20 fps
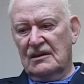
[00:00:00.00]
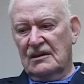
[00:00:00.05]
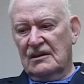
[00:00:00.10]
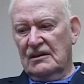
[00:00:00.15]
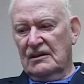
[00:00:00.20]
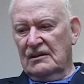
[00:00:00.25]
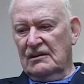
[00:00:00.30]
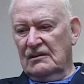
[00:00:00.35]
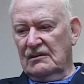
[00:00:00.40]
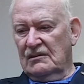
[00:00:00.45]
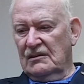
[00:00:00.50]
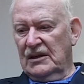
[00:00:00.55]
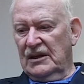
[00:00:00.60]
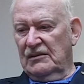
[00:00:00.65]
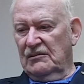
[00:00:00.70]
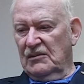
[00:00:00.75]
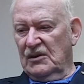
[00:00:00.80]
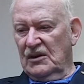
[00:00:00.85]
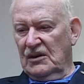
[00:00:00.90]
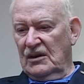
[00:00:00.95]
Hey,
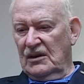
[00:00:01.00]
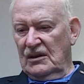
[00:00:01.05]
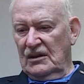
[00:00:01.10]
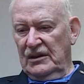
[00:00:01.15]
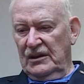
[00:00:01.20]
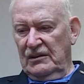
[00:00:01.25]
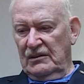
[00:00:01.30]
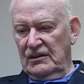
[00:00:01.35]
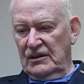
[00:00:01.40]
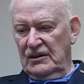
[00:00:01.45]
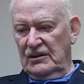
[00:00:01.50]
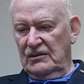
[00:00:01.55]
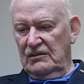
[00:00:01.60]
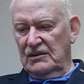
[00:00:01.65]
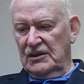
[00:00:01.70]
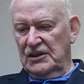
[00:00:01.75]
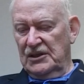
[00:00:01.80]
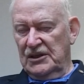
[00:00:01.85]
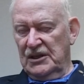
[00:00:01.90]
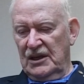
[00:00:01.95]
we're all here to do
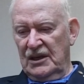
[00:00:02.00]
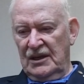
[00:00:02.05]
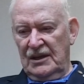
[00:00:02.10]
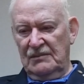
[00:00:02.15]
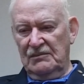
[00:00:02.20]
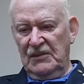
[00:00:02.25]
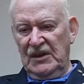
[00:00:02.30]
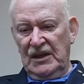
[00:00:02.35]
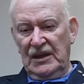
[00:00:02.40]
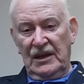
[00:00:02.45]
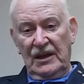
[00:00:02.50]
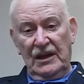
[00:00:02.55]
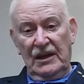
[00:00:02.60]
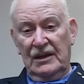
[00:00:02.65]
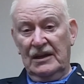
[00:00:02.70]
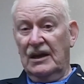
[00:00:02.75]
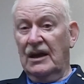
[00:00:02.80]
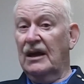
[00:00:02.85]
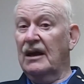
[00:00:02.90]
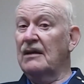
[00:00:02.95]
a job. And
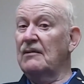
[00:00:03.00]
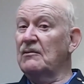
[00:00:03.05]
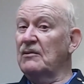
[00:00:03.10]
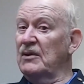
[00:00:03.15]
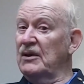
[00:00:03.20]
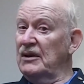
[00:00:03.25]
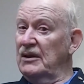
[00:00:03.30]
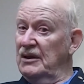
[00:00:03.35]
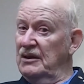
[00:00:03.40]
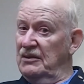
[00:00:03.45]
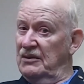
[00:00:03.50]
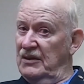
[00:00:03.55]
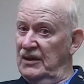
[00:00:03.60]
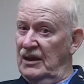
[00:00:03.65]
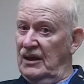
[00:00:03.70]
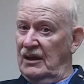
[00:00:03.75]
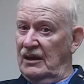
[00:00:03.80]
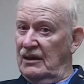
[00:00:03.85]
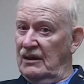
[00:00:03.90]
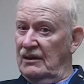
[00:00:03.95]
I really
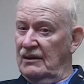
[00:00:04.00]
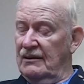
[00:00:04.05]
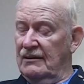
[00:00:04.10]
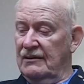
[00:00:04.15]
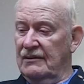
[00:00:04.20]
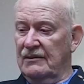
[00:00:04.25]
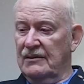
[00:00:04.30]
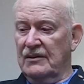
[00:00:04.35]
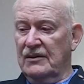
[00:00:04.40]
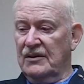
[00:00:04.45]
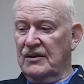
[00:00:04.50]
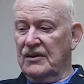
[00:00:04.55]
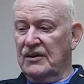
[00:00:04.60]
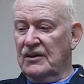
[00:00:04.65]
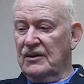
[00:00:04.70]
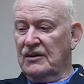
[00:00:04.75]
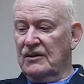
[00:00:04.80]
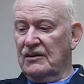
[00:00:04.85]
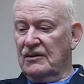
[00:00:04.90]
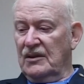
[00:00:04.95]
think
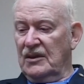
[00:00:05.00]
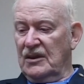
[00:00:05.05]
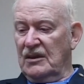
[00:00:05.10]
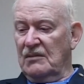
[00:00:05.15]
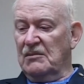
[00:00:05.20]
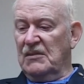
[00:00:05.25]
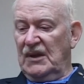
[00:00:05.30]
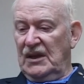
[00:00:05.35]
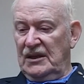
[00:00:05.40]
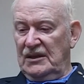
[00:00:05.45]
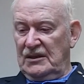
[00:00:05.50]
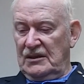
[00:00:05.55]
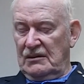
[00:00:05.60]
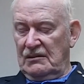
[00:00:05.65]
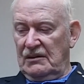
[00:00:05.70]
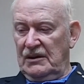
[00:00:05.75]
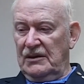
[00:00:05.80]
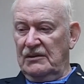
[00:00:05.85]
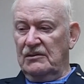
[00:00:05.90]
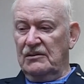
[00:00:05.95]
that the
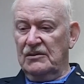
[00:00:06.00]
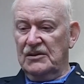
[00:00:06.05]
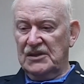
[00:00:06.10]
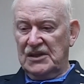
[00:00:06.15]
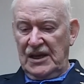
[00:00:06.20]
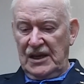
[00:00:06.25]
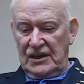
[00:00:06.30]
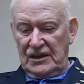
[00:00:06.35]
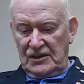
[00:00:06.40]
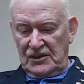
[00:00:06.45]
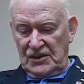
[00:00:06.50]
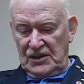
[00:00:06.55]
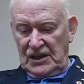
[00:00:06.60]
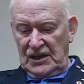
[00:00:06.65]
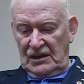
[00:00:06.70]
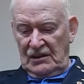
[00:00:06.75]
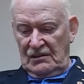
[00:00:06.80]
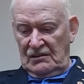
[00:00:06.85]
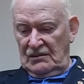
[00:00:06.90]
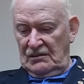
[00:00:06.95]
military, who sat us
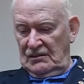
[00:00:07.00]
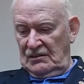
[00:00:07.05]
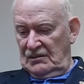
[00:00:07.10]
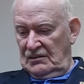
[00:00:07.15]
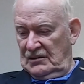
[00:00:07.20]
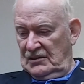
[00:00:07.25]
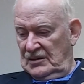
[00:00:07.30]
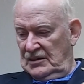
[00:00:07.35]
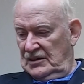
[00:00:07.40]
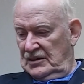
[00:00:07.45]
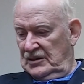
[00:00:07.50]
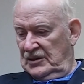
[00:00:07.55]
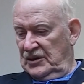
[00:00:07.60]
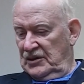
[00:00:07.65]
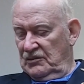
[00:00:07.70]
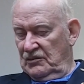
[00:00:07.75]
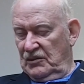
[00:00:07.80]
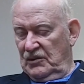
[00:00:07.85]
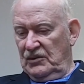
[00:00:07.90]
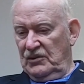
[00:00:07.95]
down
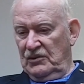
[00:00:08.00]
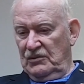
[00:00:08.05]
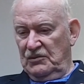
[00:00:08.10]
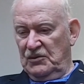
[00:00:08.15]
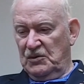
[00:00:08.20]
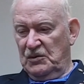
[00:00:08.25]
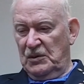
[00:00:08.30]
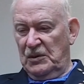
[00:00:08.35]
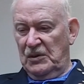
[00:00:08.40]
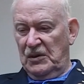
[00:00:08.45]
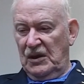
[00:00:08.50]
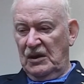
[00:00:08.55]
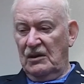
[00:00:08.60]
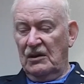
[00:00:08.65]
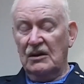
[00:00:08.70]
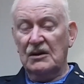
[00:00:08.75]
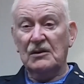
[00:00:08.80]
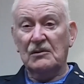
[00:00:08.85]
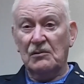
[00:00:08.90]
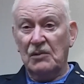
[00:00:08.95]
in rooms, they
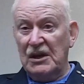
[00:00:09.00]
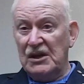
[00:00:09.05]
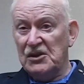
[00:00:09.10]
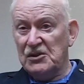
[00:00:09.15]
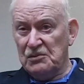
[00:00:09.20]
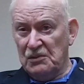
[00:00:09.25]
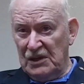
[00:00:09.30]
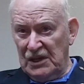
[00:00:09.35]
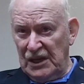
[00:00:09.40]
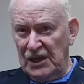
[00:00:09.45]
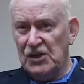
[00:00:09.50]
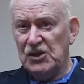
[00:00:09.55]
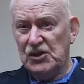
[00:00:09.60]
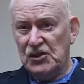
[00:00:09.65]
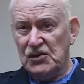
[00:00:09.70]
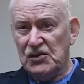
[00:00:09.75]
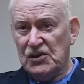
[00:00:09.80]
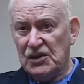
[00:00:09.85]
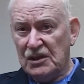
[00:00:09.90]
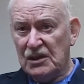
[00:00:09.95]
called it race
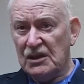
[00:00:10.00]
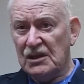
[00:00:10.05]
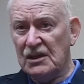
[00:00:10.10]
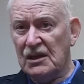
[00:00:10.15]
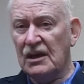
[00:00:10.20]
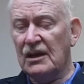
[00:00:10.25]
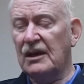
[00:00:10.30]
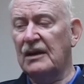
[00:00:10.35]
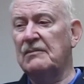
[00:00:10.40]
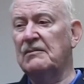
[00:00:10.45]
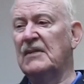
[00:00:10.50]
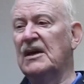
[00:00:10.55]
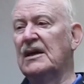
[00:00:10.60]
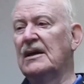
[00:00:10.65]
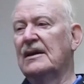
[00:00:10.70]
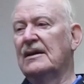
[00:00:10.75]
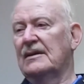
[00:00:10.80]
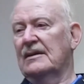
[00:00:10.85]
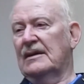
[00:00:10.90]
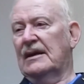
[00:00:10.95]
relations at the time.
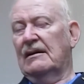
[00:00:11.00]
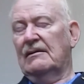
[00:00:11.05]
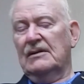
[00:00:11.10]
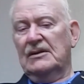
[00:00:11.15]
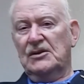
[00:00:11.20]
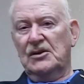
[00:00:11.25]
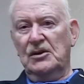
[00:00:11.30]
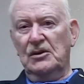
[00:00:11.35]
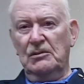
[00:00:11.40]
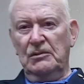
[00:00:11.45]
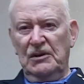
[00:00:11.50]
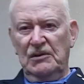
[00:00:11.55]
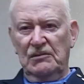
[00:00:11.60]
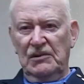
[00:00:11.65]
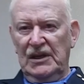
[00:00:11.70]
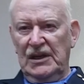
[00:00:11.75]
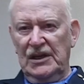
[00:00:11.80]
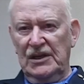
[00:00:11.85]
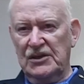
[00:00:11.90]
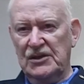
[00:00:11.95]
Now it's human
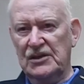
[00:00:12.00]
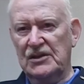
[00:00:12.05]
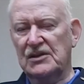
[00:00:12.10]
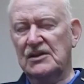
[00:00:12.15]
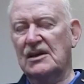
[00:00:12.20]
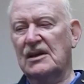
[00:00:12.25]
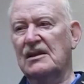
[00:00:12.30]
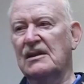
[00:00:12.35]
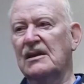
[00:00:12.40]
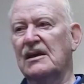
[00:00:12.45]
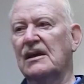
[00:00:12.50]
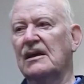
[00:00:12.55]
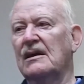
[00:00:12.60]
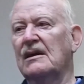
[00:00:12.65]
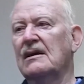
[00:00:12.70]
relations, I think.